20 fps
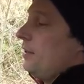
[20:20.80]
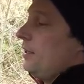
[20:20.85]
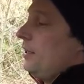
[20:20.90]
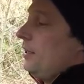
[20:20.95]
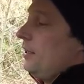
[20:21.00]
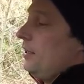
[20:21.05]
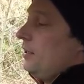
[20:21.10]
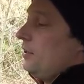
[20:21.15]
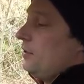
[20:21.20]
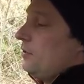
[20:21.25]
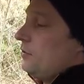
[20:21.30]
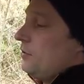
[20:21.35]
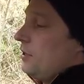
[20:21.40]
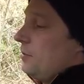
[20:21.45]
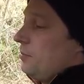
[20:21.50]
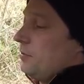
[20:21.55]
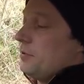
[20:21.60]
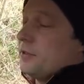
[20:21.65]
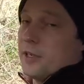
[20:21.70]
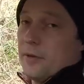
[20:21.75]
The
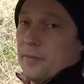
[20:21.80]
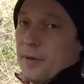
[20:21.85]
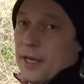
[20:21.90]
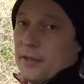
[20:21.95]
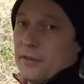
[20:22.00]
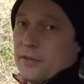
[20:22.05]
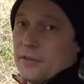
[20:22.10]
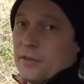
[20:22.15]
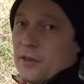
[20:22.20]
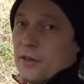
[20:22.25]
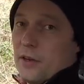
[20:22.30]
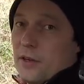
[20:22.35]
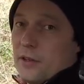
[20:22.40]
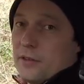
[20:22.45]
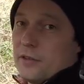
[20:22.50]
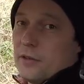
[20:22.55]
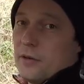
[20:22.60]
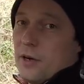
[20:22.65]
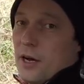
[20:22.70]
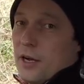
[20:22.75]
trip was commenced
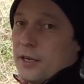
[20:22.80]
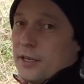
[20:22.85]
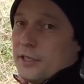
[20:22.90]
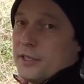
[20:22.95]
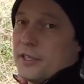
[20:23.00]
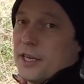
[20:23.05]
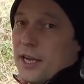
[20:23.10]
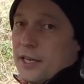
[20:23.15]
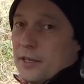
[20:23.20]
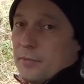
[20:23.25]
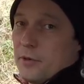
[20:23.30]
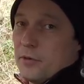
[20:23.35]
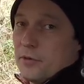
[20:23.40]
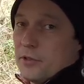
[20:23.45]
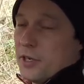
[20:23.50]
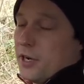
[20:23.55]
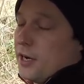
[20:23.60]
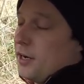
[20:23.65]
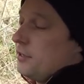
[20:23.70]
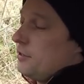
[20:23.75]
also on a
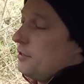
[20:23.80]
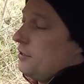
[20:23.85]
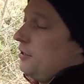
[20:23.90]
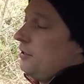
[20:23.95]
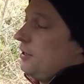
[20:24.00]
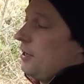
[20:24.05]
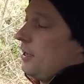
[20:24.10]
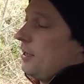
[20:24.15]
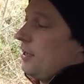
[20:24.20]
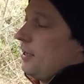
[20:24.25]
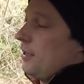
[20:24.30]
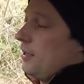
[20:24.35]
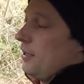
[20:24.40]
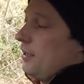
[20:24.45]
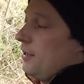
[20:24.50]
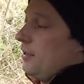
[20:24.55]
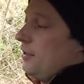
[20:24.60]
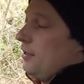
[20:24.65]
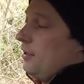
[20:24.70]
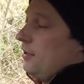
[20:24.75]
CHAdeMO charge,
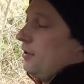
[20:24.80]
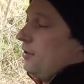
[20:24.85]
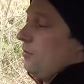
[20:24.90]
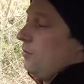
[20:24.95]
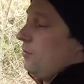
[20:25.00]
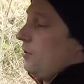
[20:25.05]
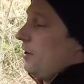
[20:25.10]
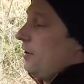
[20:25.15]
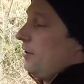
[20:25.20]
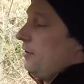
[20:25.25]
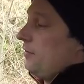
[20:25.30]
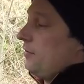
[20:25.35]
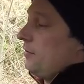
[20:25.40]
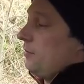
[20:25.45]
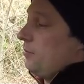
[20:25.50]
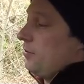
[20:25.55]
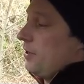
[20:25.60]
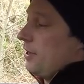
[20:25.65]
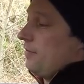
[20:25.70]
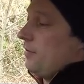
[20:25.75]
uh, whereas
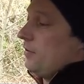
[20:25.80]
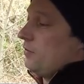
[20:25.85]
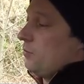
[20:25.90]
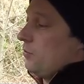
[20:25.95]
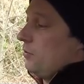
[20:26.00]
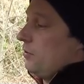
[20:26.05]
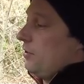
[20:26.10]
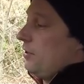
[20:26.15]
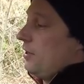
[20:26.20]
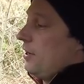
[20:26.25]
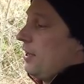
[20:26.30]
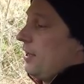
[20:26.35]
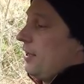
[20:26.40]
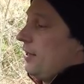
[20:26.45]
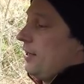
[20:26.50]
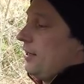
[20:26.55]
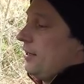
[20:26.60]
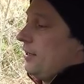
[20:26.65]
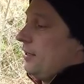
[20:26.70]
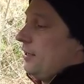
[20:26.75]
the previous one
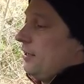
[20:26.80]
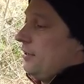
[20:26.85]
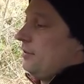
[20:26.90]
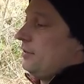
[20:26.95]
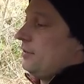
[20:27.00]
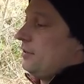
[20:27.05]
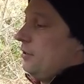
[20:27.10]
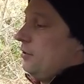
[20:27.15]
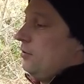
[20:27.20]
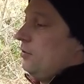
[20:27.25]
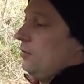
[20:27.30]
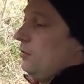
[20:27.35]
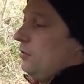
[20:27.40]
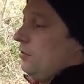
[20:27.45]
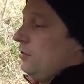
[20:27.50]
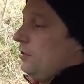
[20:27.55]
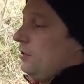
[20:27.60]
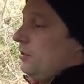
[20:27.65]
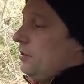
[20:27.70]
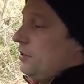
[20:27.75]
had had a nice slow
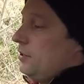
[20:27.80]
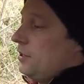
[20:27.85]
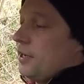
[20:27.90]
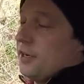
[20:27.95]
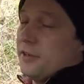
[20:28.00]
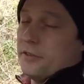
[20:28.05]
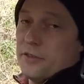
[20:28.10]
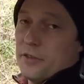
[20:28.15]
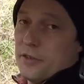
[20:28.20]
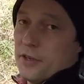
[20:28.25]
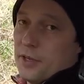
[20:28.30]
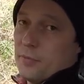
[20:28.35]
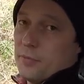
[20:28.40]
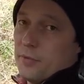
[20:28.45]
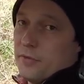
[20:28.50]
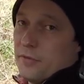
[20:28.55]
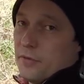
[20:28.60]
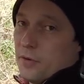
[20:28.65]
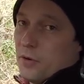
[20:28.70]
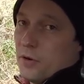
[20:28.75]
charge the
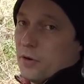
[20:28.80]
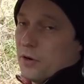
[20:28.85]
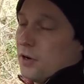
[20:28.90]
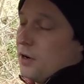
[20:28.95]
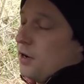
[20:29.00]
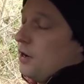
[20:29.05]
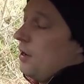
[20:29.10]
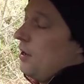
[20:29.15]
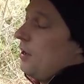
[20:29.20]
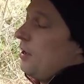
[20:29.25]
night before.